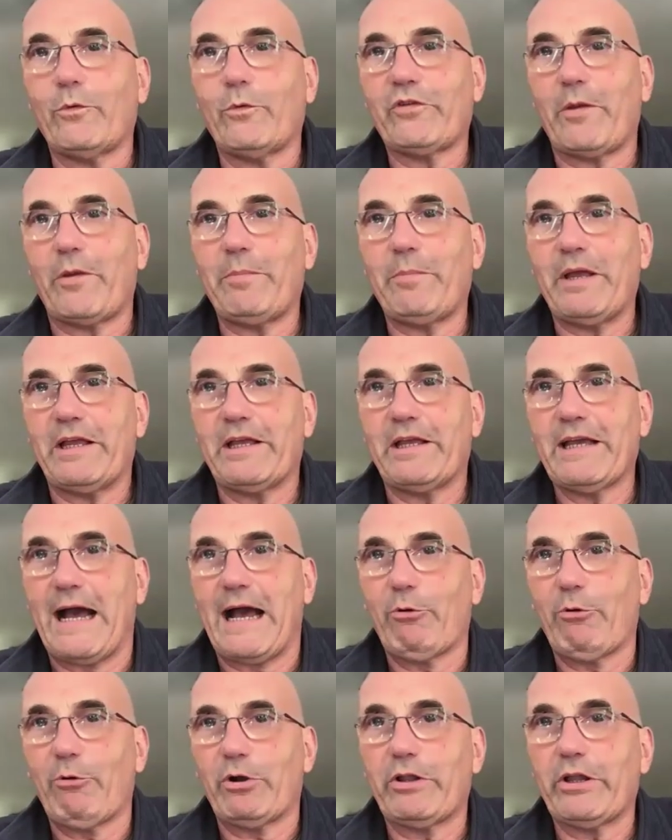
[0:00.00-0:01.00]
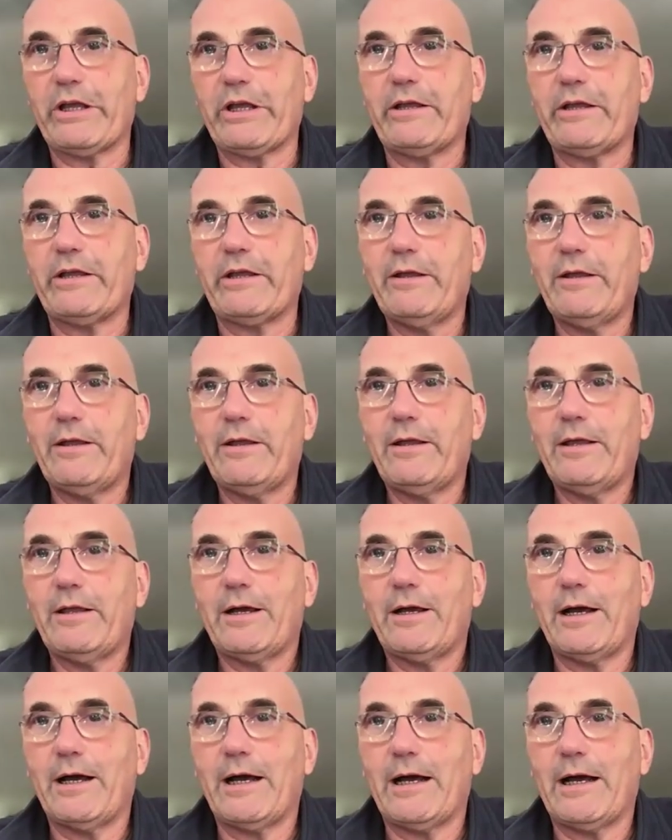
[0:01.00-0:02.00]
being cowardly?
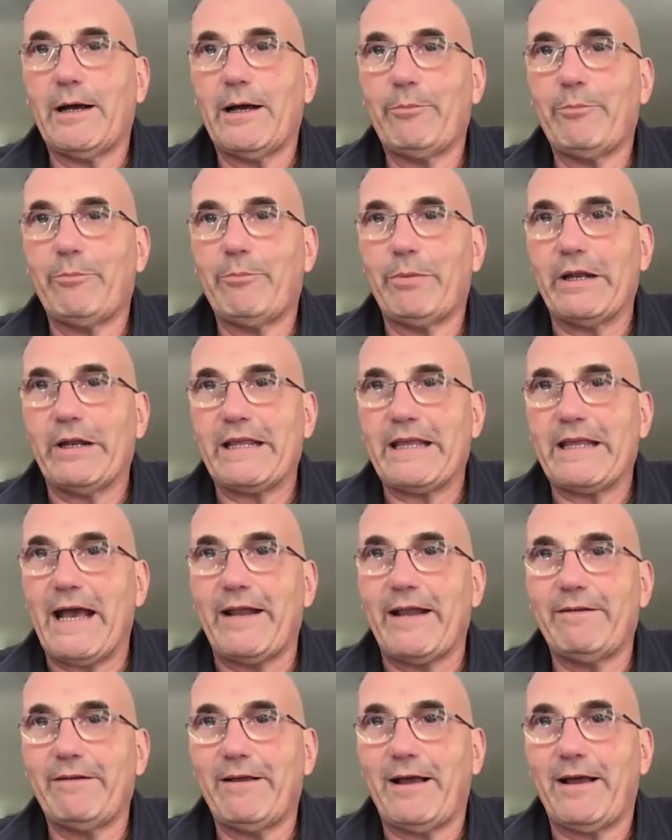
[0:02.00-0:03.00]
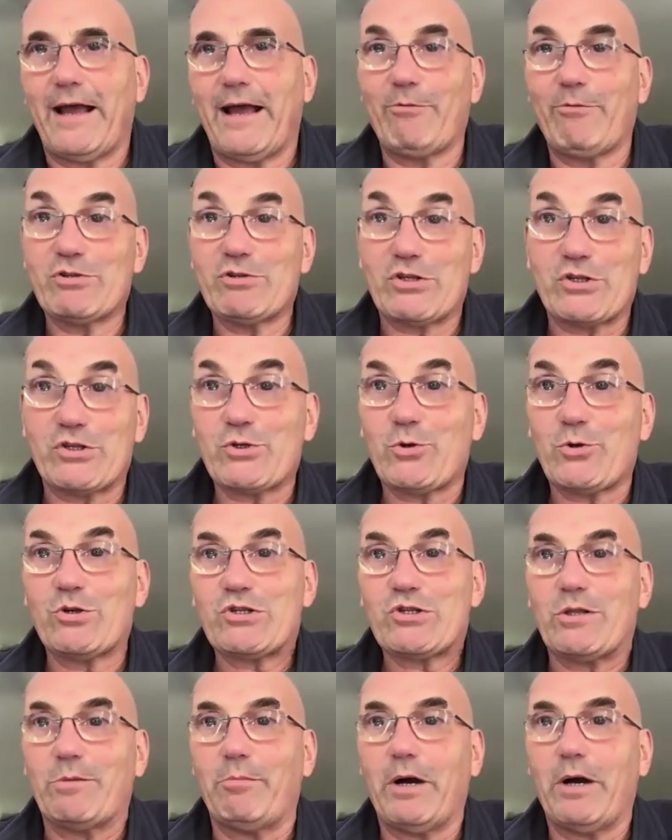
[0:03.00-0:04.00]
But again, I was the
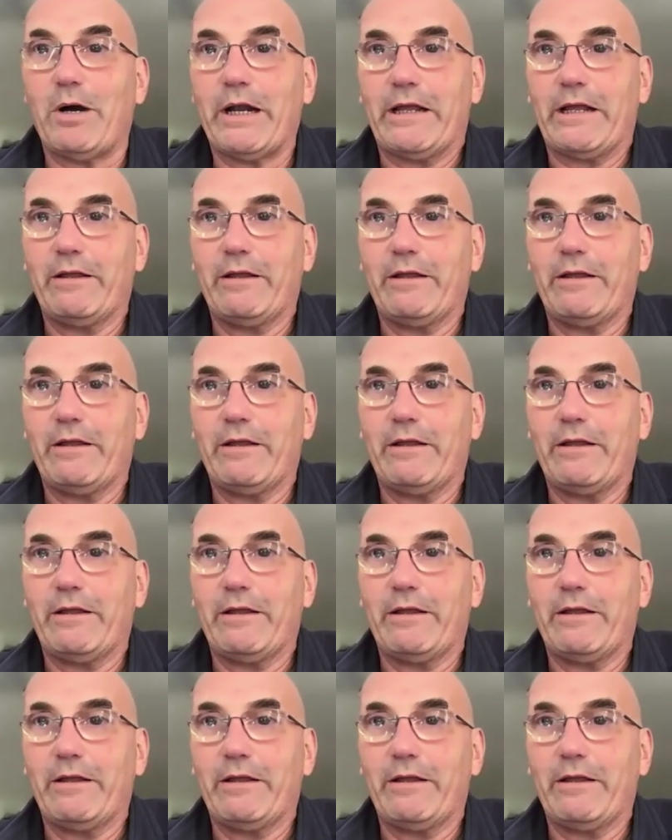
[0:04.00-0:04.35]
source of the money,